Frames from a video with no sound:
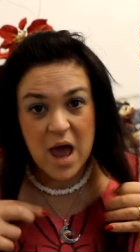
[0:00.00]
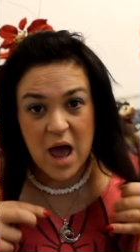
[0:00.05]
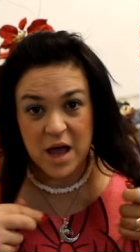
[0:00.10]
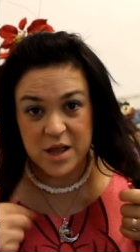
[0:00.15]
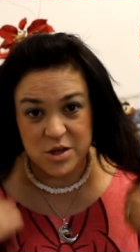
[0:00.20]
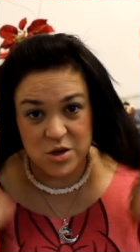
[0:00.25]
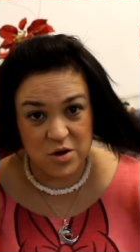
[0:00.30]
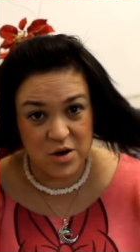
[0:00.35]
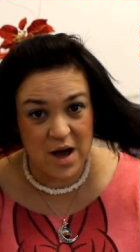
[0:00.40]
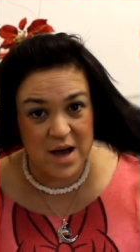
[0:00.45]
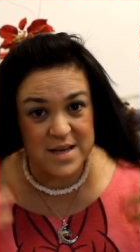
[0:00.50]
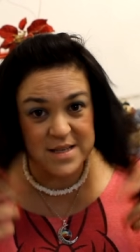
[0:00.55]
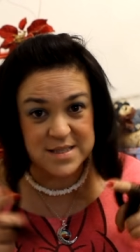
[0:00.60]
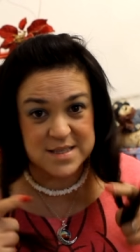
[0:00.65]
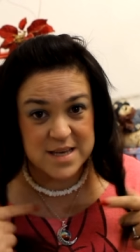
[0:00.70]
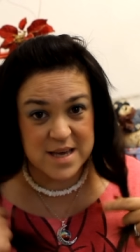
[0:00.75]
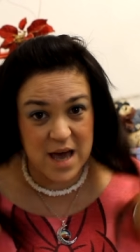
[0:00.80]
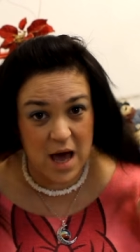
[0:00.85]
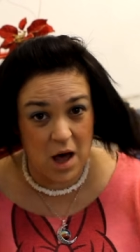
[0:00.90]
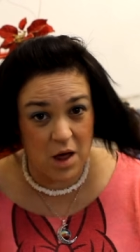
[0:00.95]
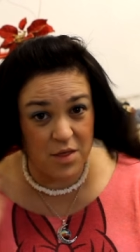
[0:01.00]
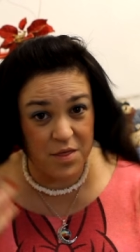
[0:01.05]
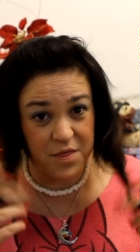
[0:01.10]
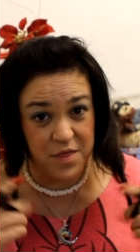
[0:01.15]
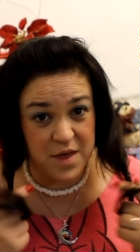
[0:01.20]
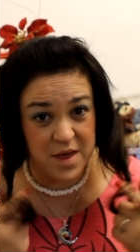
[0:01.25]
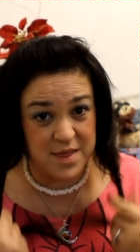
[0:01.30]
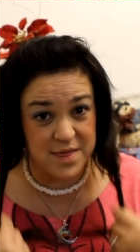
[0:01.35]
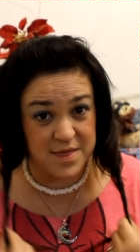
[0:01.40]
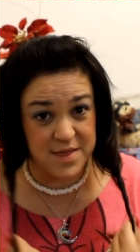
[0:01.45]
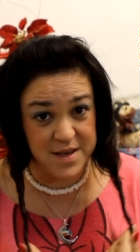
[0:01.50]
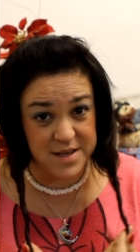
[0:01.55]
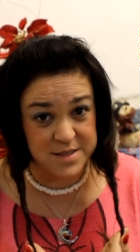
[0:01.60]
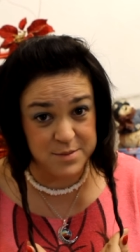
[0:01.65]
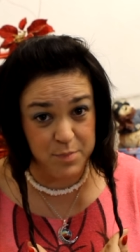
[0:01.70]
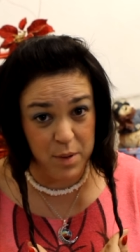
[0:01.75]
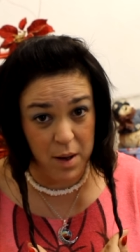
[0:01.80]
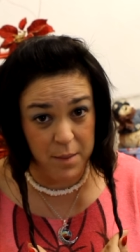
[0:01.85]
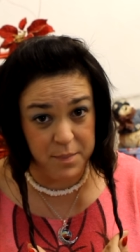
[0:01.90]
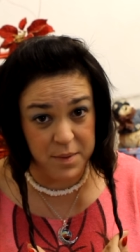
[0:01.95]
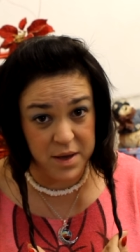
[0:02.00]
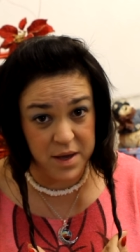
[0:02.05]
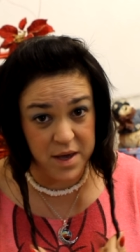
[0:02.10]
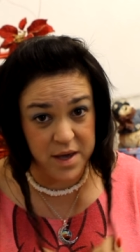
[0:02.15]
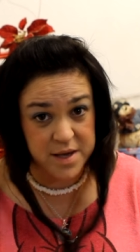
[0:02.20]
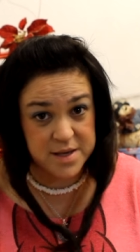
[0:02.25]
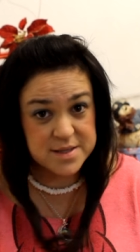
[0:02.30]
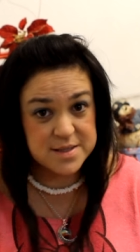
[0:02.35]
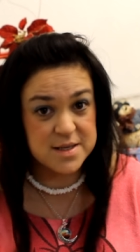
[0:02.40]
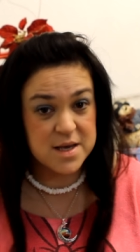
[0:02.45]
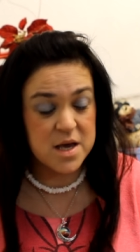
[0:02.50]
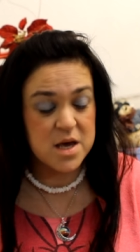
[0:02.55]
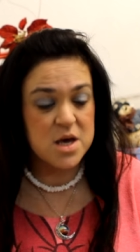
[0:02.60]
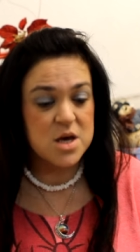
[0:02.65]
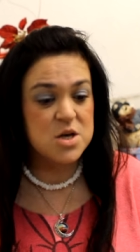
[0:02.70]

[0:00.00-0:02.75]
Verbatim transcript: and you guys see how thin this puppy is.